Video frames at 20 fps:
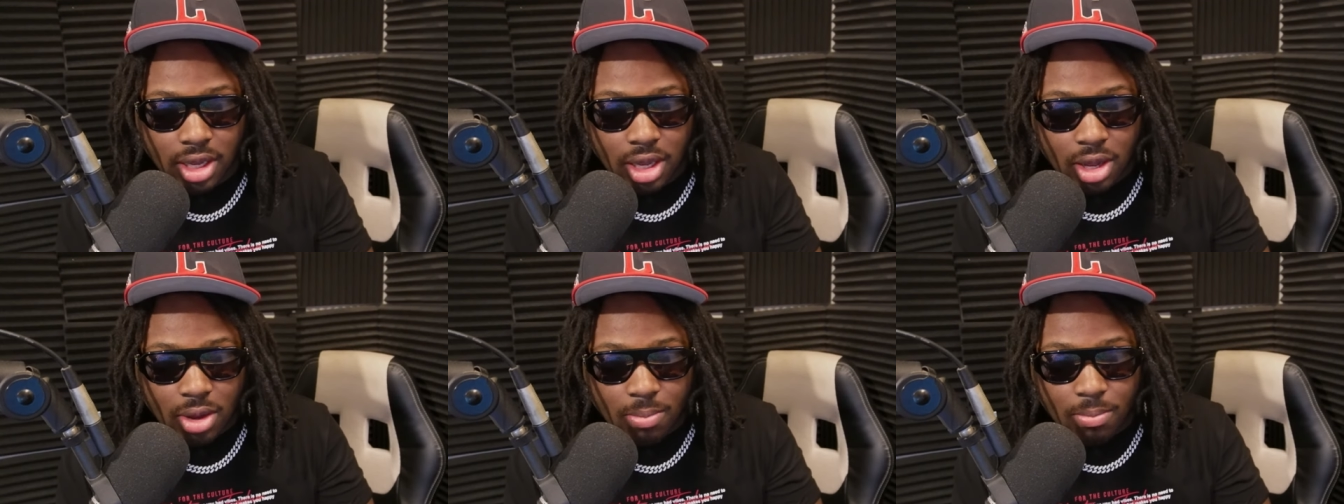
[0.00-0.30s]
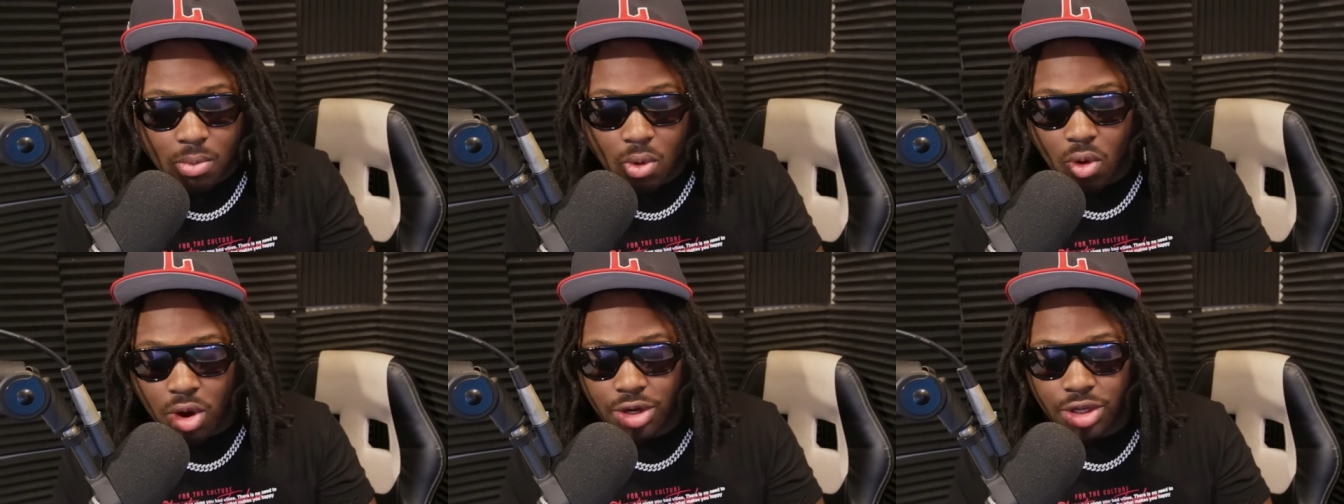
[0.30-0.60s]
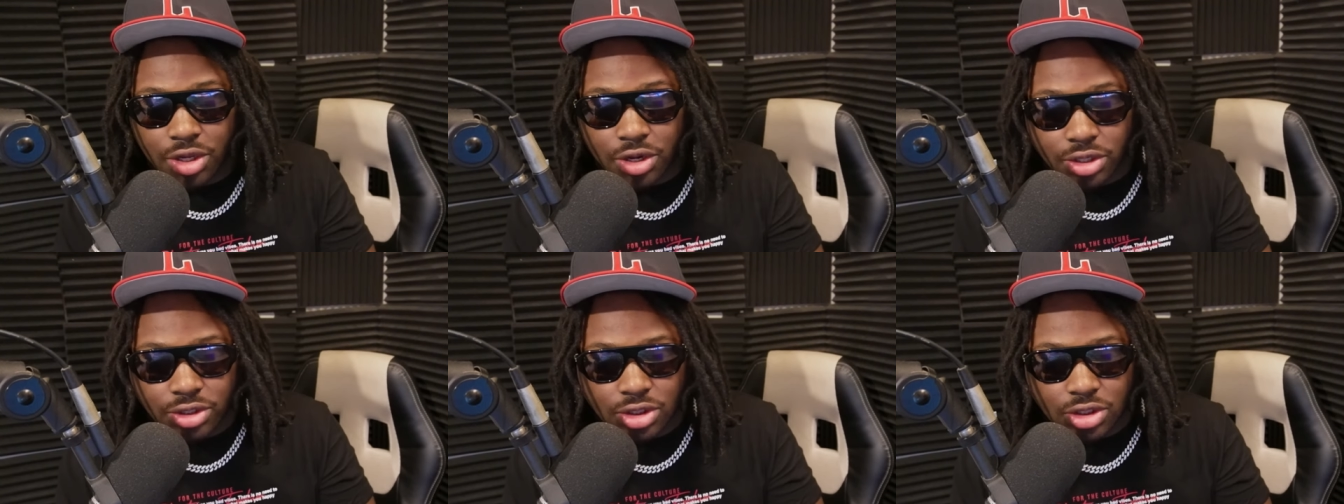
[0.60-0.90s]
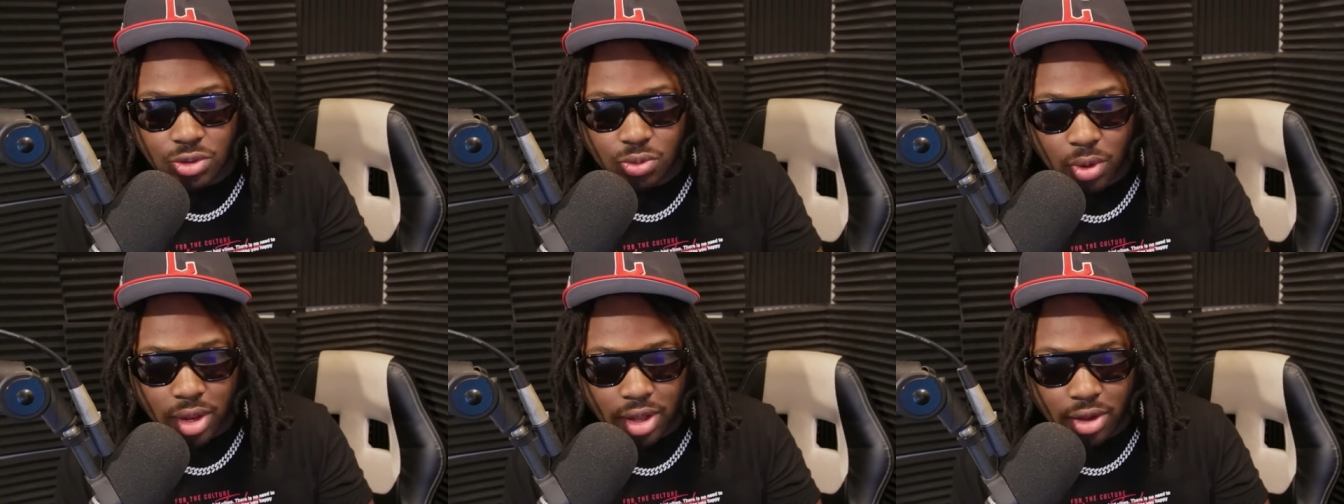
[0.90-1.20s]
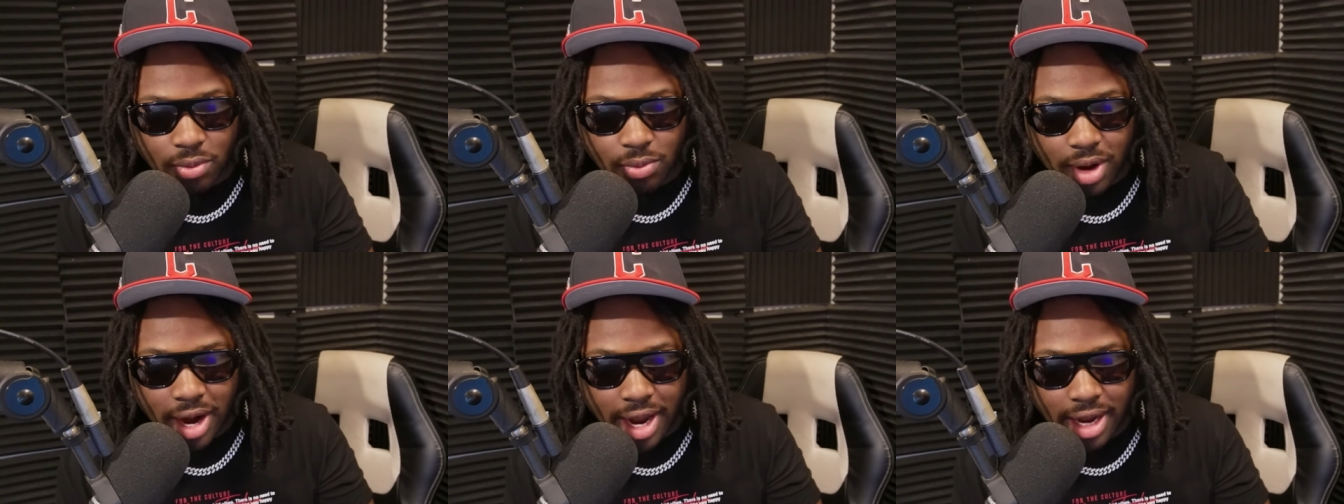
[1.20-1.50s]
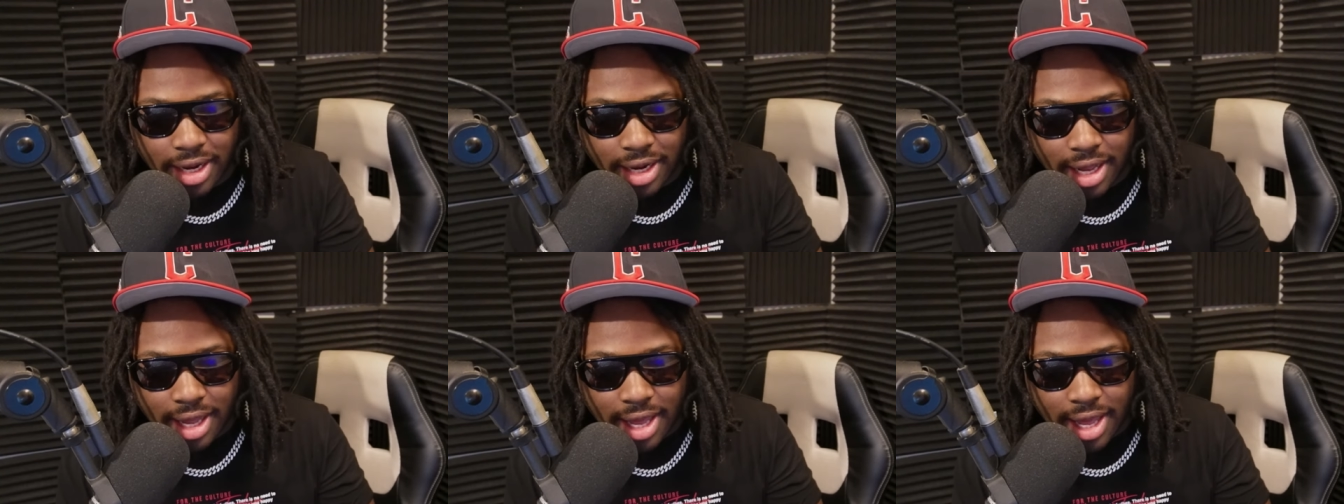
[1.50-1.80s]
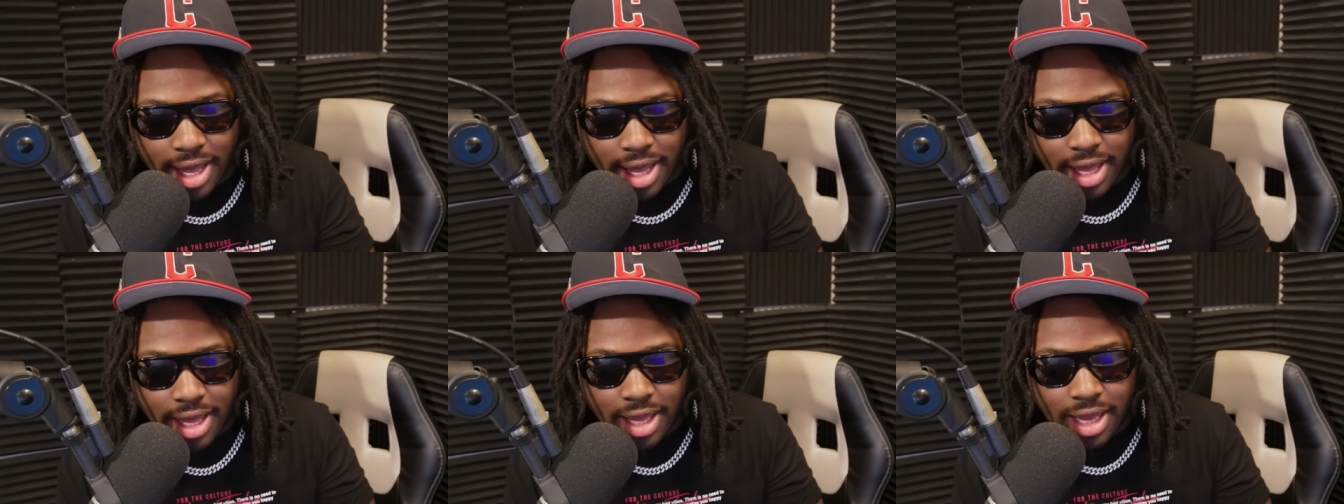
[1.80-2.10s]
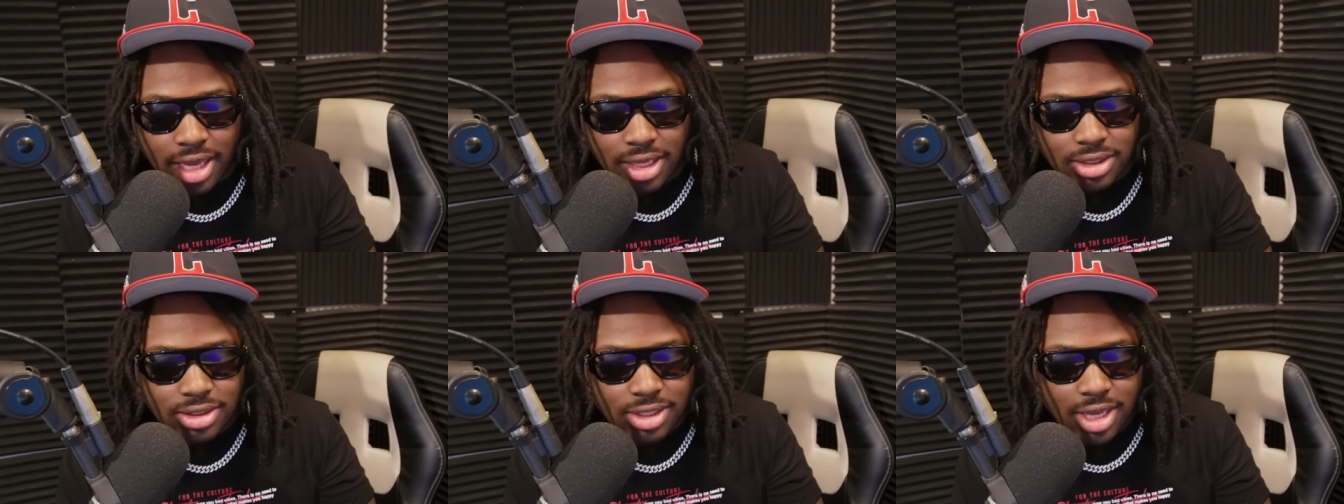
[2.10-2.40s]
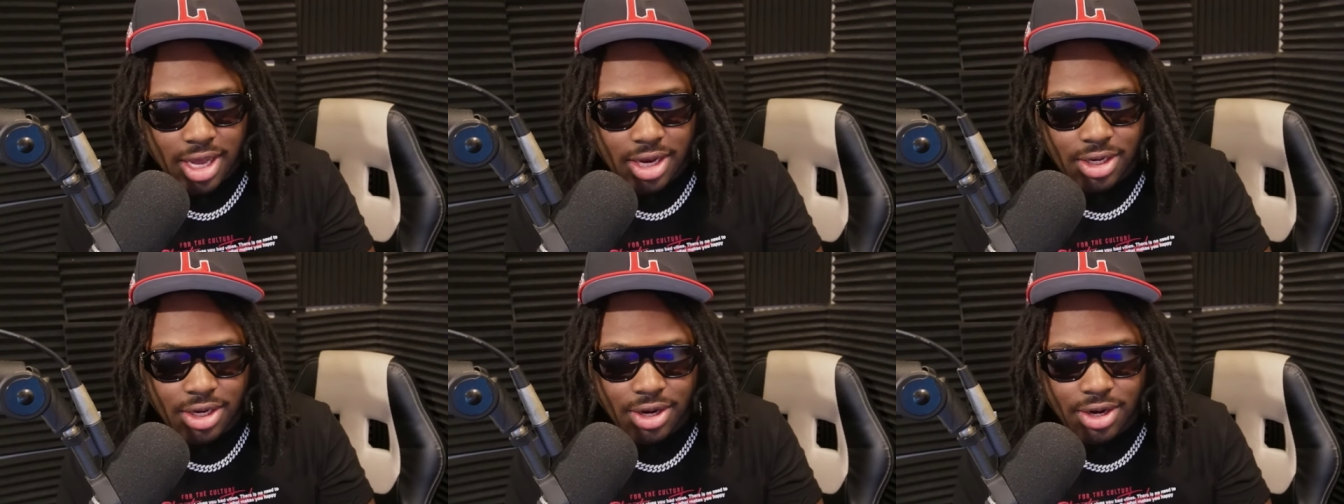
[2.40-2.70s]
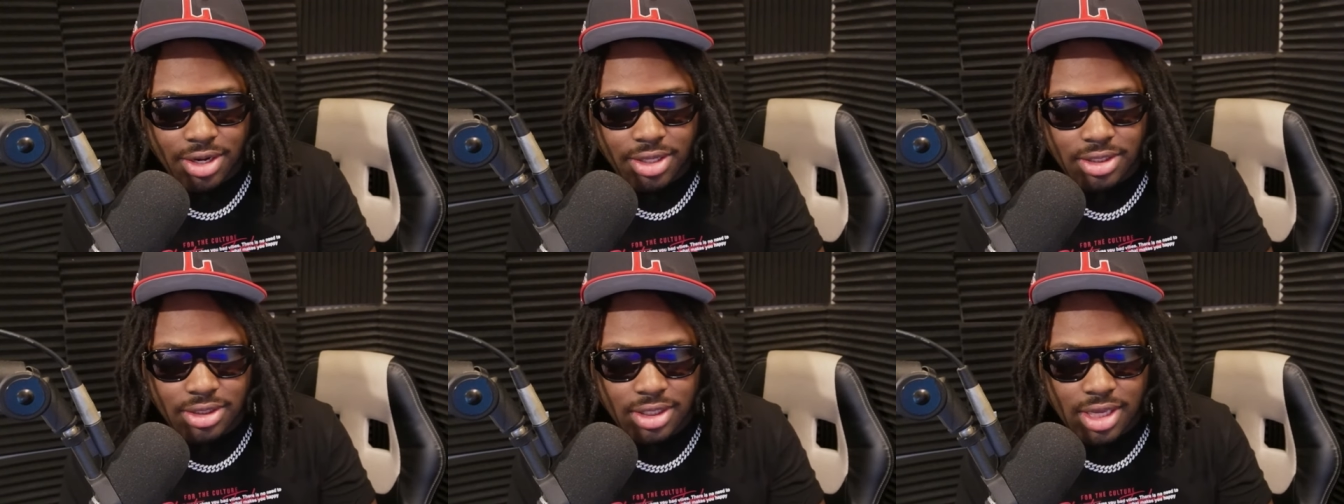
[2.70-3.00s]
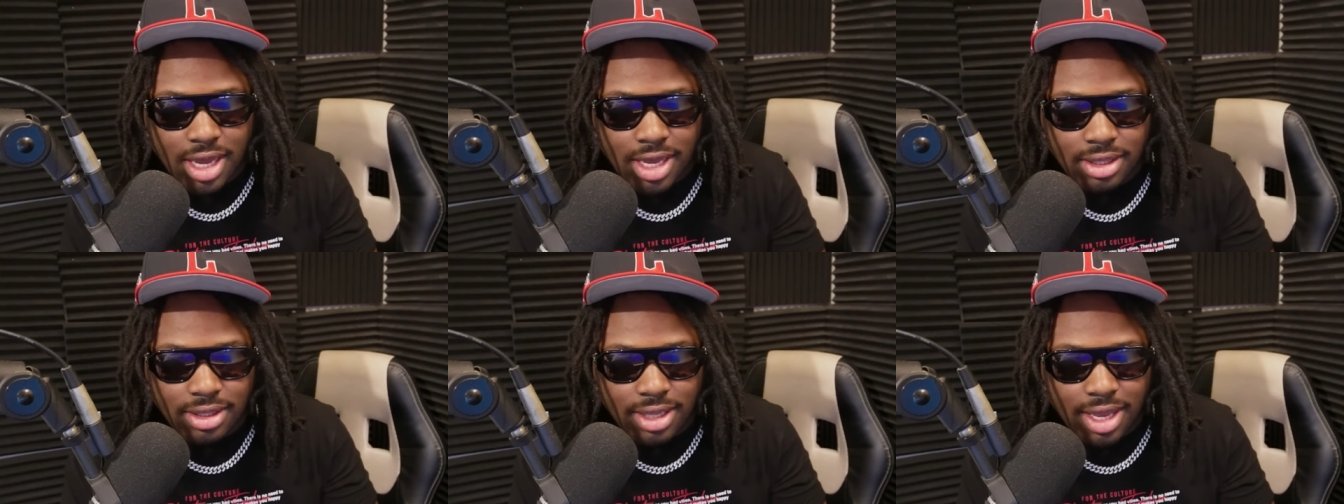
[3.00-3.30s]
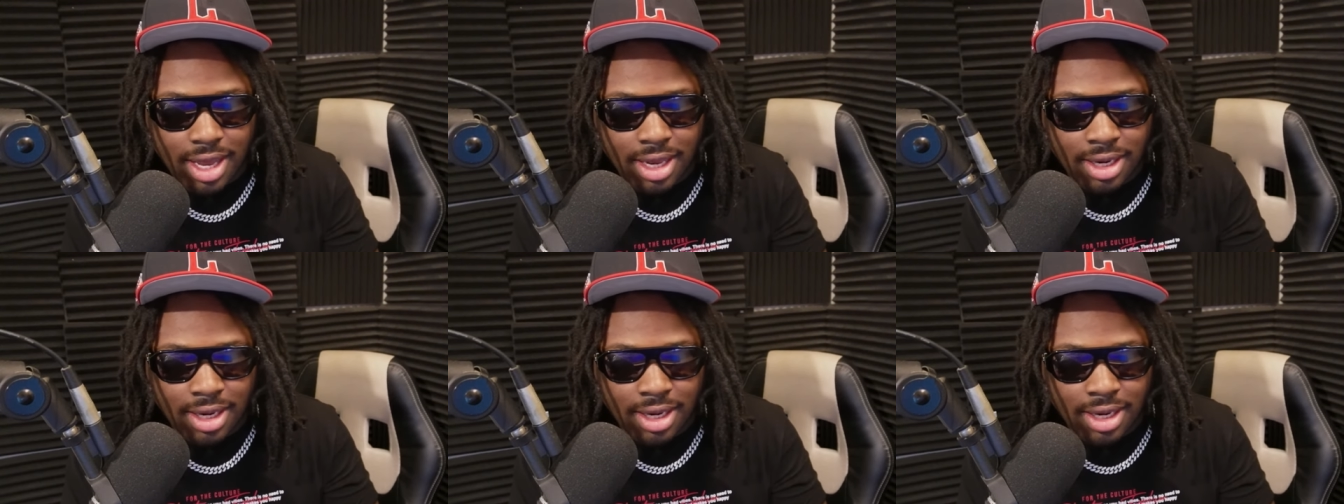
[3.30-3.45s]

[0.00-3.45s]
more years as well, right? He sat there and said that